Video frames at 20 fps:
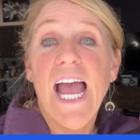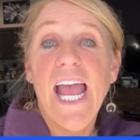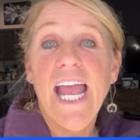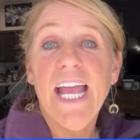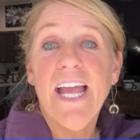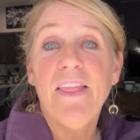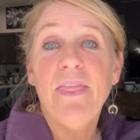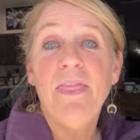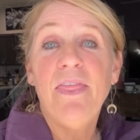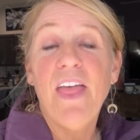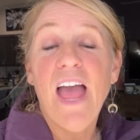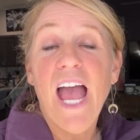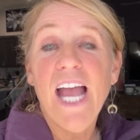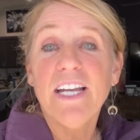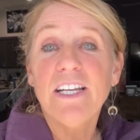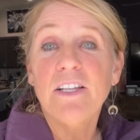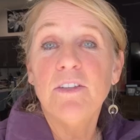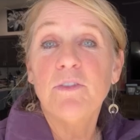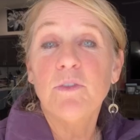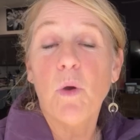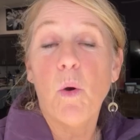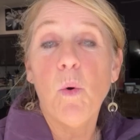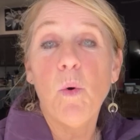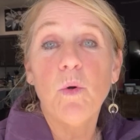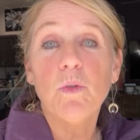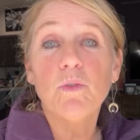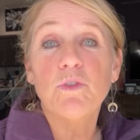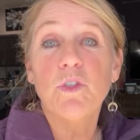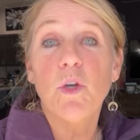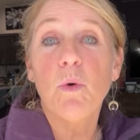and that is
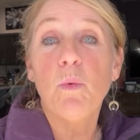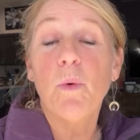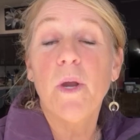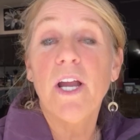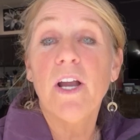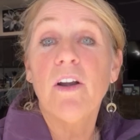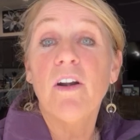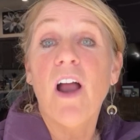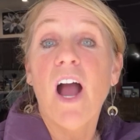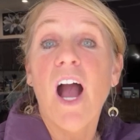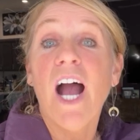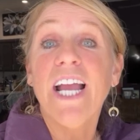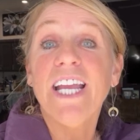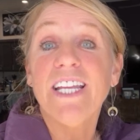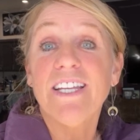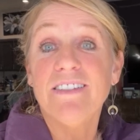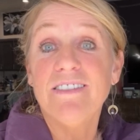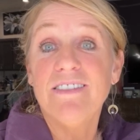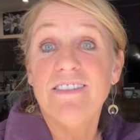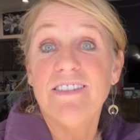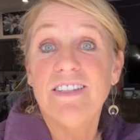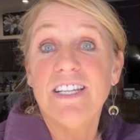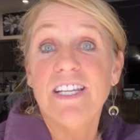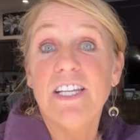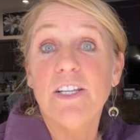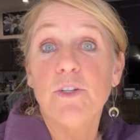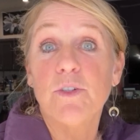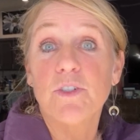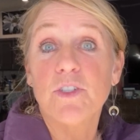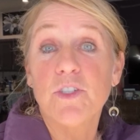also where I can see
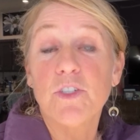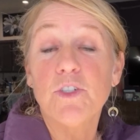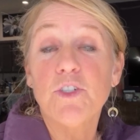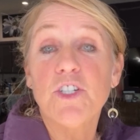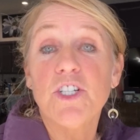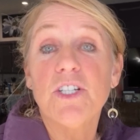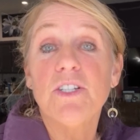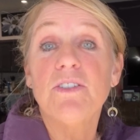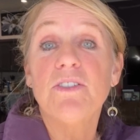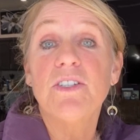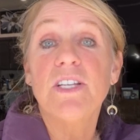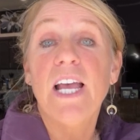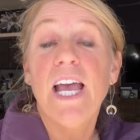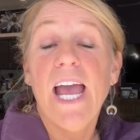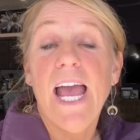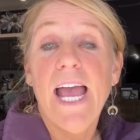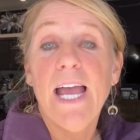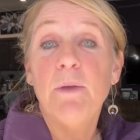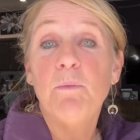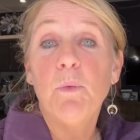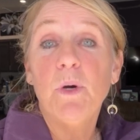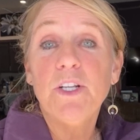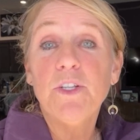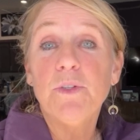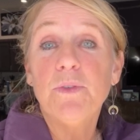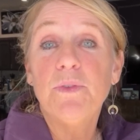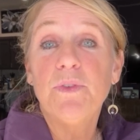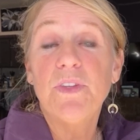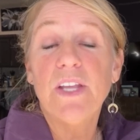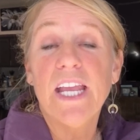your searches and what
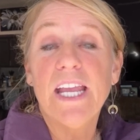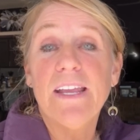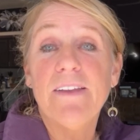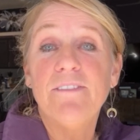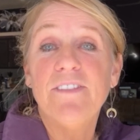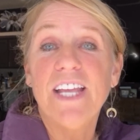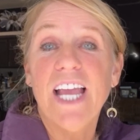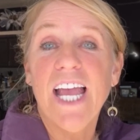you saved,